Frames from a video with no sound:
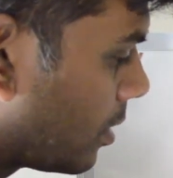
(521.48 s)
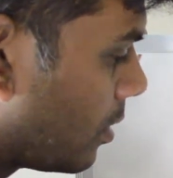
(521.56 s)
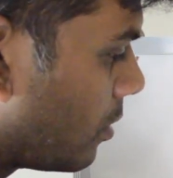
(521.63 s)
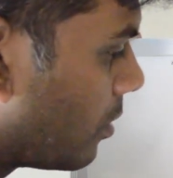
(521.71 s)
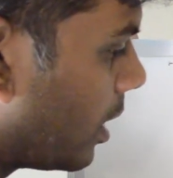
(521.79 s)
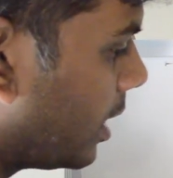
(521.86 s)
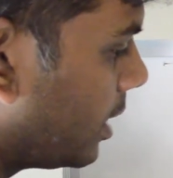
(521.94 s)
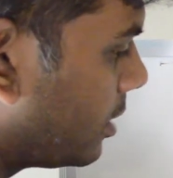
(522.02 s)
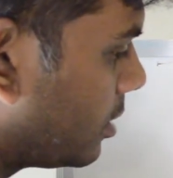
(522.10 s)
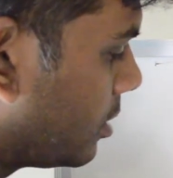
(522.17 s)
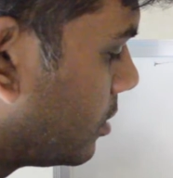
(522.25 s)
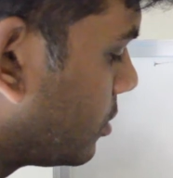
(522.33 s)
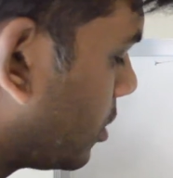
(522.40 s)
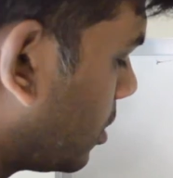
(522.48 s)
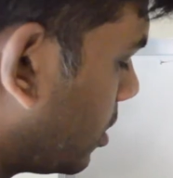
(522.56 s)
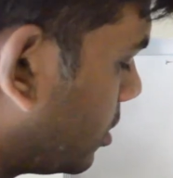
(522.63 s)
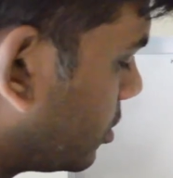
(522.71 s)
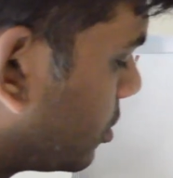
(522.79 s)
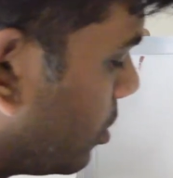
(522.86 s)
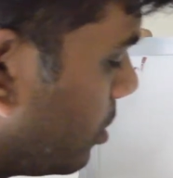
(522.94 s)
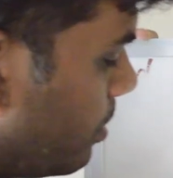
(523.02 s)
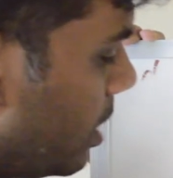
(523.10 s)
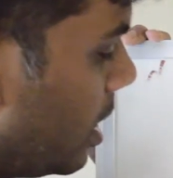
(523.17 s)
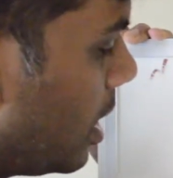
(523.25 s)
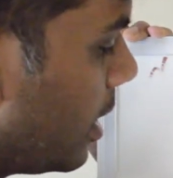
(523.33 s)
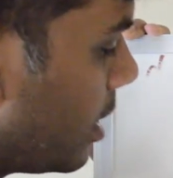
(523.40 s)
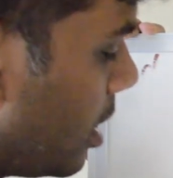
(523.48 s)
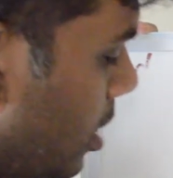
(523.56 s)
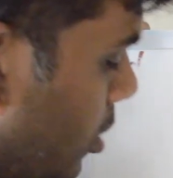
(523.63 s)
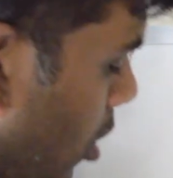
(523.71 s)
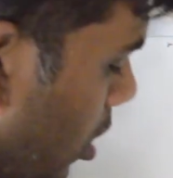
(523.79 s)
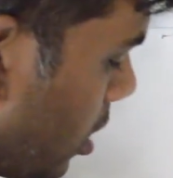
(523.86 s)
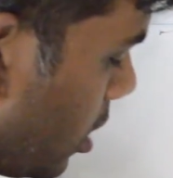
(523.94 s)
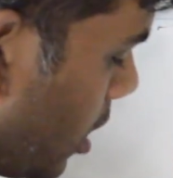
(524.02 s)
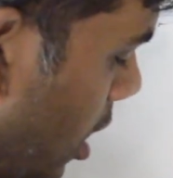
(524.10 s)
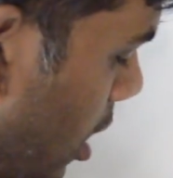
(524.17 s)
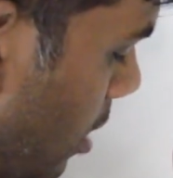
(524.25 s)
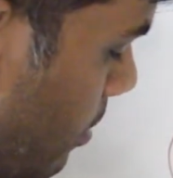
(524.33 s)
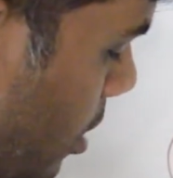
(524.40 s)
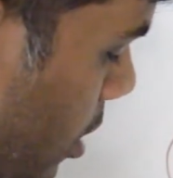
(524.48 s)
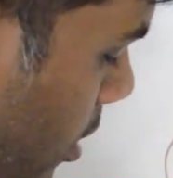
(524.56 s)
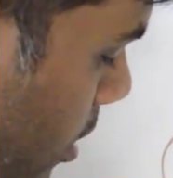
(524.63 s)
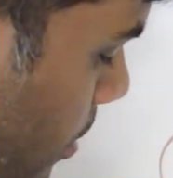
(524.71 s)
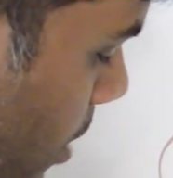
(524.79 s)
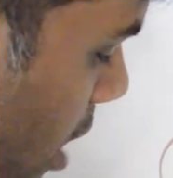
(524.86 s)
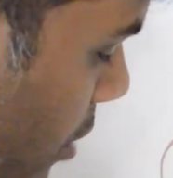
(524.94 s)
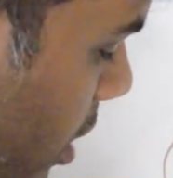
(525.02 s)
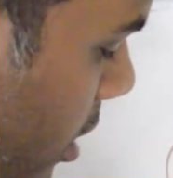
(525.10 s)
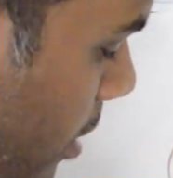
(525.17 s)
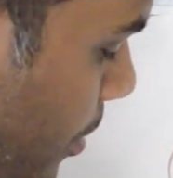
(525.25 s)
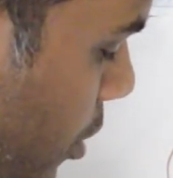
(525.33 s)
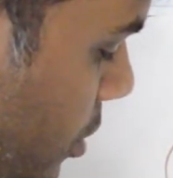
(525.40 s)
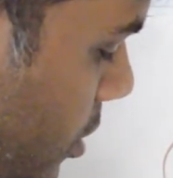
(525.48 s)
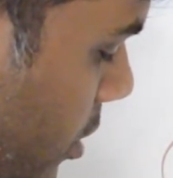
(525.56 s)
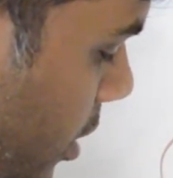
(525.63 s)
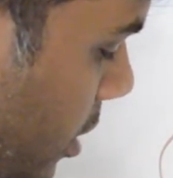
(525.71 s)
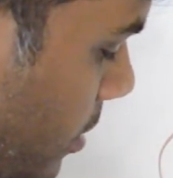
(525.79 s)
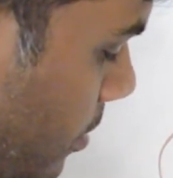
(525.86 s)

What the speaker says: right? So this could be like a Docker Hub private repository,